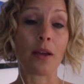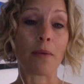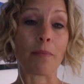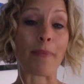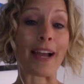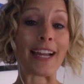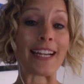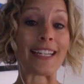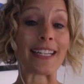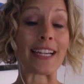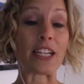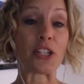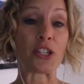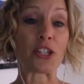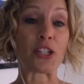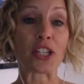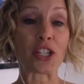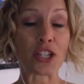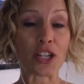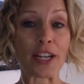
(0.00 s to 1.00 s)
my
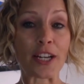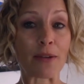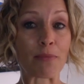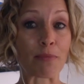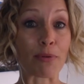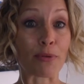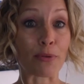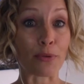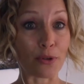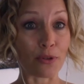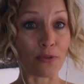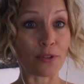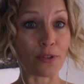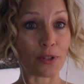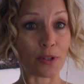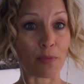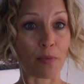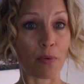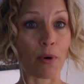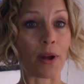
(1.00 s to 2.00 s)
digestion improved to
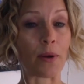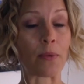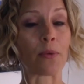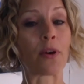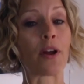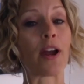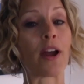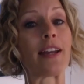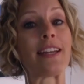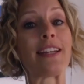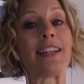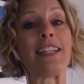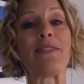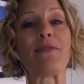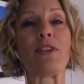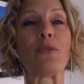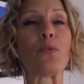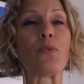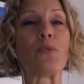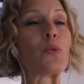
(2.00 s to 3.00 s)
the point where I didn't
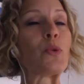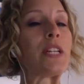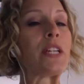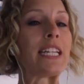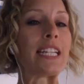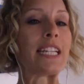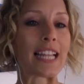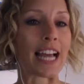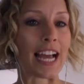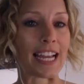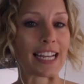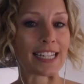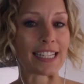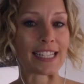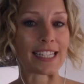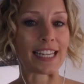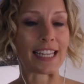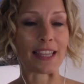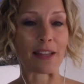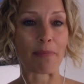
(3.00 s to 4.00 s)
even
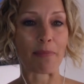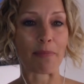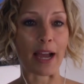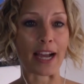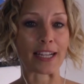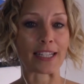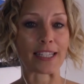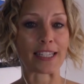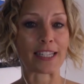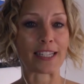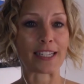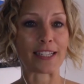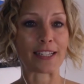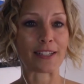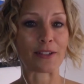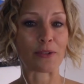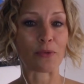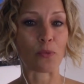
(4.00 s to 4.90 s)
realize in the past